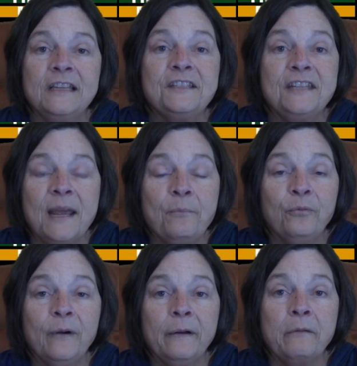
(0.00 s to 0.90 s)
as
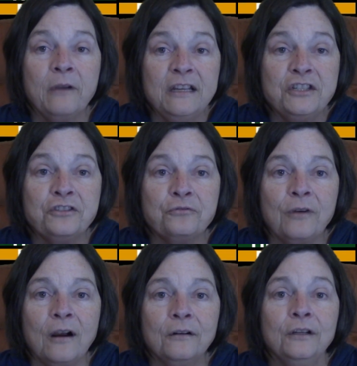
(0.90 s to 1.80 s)
temporary
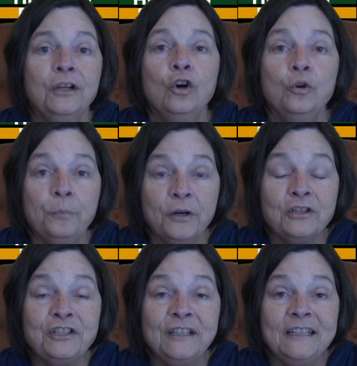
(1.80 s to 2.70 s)
registrar, who
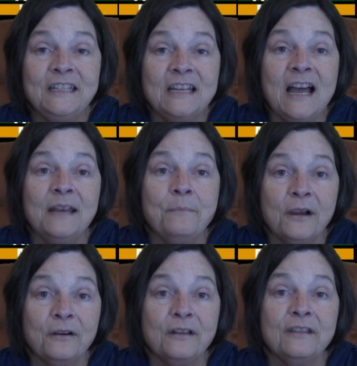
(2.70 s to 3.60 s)
personally denied
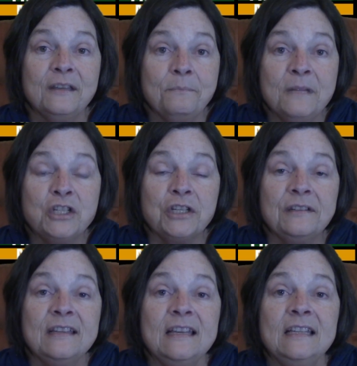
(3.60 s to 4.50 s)
Meredith
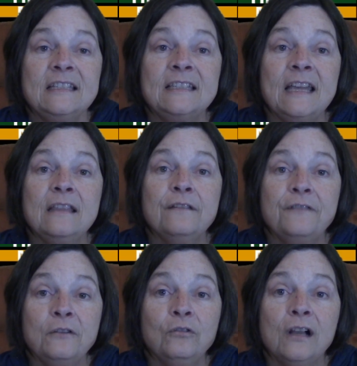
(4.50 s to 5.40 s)
admission, saying the
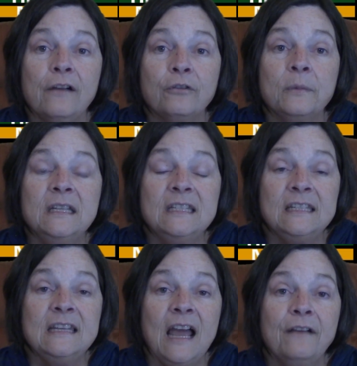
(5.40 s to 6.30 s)
federal government
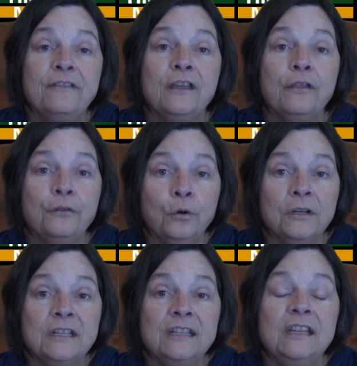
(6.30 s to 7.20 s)
didn't have the
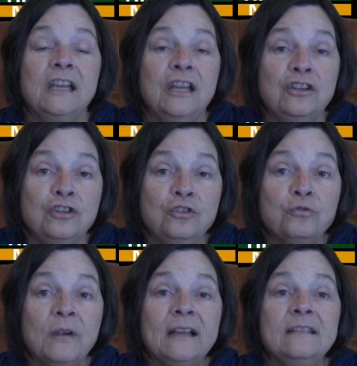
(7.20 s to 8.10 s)
authority to
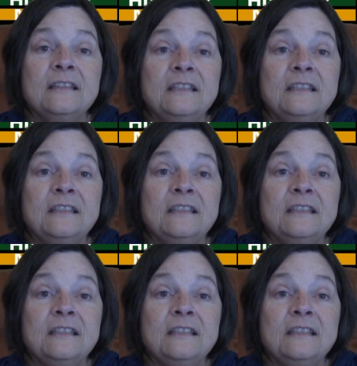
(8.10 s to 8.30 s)
direct the